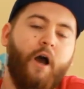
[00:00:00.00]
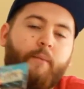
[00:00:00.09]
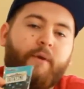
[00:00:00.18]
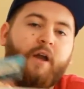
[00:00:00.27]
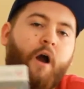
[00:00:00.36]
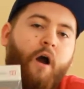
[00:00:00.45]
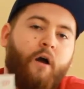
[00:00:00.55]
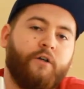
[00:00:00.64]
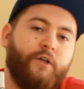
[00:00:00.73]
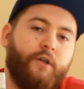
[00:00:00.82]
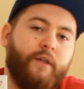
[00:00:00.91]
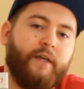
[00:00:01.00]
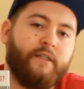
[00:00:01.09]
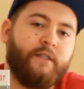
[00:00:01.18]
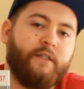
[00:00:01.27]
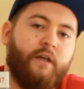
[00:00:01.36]
I'm being harsh on
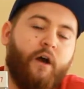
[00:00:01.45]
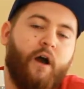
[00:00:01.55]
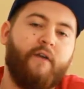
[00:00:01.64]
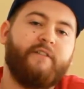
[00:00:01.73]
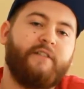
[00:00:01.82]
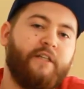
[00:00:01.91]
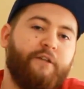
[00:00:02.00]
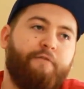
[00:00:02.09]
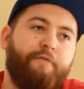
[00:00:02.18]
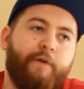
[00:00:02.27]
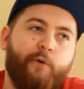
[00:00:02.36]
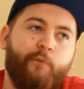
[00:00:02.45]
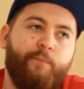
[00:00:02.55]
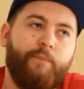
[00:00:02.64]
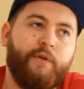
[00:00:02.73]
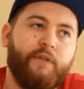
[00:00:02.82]
this. I haven't seen the
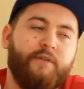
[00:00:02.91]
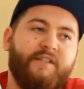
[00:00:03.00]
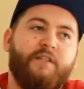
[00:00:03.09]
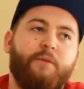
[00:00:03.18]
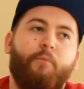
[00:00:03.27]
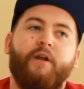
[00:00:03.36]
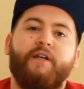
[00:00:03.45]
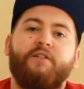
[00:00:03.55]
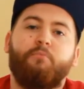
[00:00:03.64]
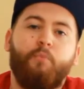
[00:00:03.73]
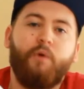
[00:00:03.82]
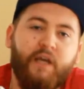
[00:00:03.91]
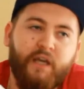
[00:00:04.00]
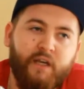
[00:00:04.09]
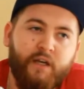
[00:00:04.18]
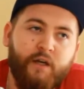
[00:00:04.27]
film, so it's disappointing to
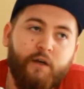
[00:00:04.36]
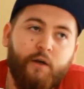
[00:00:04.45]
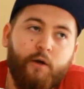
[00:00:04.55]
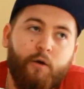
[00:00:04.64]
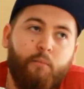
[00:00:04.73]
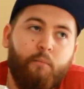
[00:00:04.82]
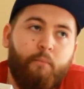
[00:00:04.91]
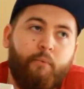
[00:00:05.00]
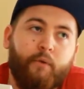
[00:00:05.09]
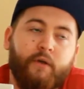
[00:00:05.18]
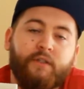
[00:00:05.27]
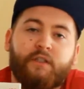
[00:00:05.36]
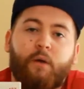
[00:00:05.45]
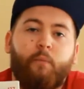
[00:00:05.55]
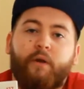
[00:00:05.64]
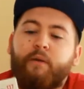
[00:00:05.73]
me. but
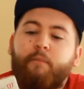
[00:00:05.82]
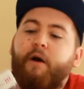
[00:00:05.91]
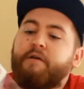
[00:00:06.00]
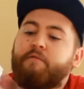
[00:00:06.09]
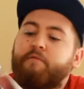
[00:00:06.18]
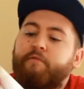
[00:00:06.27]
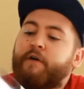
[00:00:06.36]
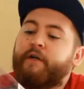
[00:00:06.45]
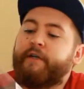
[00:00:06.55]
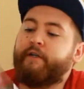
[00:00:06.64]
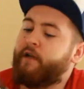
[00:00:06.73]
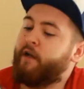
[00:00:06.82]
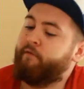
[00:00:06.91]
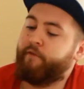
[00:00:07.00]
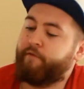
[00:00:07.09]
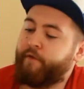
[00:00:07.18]
somebody might fucking
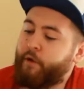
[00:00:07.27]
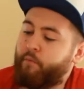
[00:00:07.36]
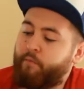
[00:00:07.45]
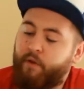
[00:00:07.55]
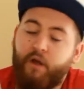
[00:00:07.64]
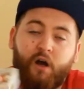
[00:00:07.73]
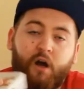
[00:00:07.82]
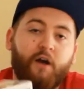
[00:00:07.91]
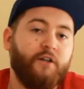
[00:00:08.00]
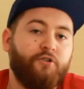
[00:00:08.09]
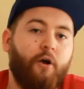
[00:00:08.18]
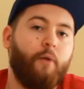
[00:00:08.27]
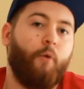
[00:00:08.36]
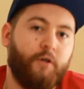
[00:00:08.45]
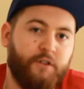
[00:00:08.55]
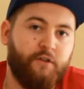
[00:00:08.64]
love the film. I'm going to try and
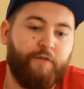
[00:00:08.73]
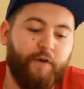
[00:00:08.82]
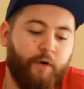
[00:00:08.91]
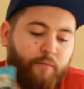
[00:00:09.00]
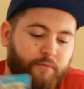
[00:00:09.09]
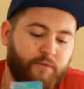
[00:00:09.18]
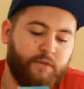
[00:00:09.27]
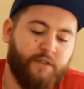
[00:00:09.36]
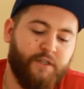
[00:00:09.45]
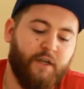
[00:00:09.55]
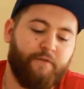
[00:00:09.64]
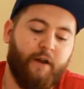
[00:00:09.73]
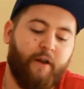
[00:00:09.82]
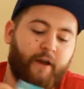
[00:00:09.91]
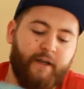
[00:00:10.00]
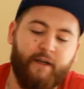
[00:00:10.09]
watch the film to see if I
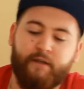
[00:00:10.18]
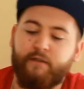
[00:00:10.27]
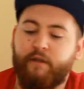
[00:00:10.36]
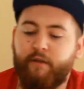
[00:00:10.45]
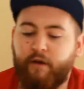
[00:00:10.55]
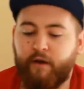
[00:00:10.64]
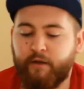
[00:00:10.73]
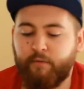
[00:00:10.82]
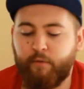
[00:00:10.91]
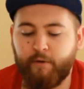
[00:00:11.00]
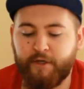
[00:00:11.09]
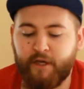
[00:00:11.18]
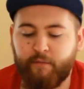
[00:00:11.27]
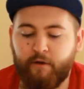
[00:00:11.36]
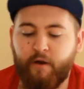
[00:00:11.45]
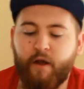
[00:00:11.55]
like it, so that I can probably keep
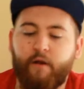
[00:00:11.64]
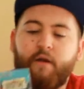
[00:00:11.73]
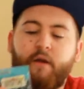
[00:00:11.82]
it around.